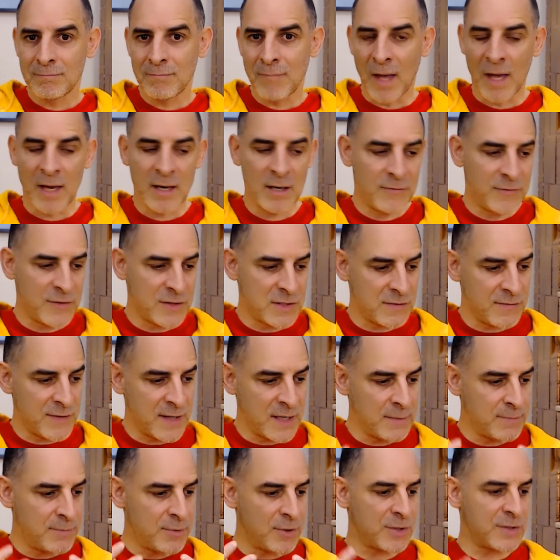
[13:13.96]
And if it's a
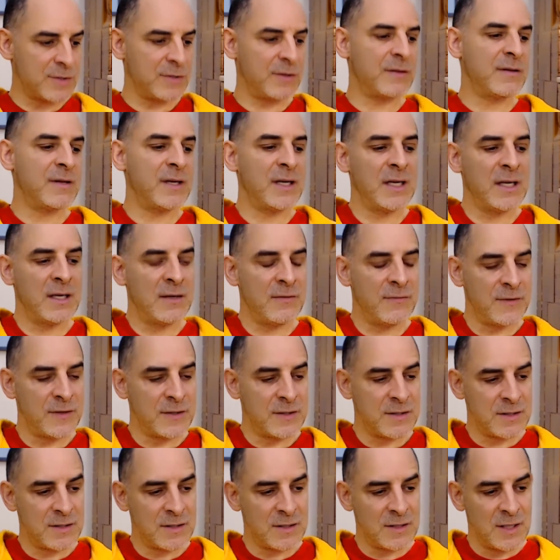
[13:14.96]
very personal thing, if
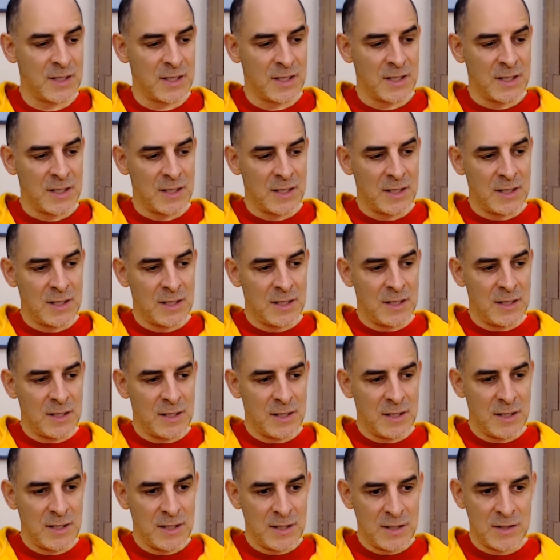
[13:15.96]
it's
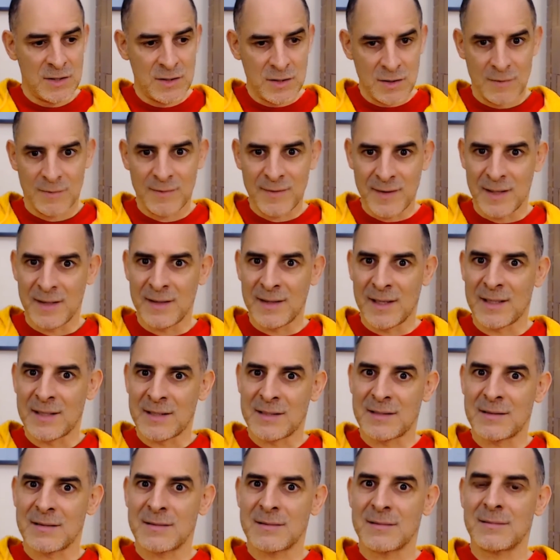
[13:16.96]
something
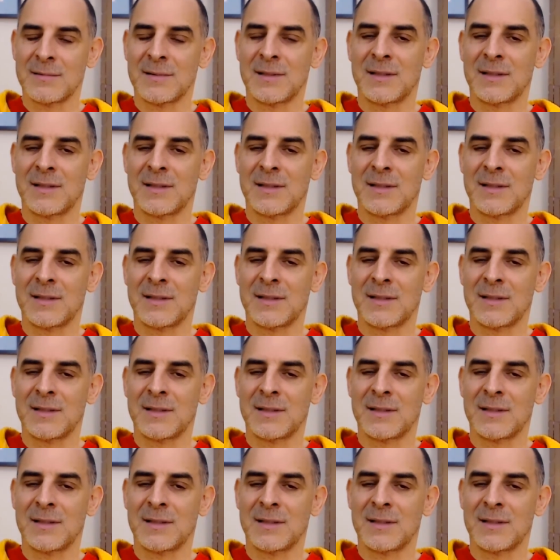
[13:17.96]
that's,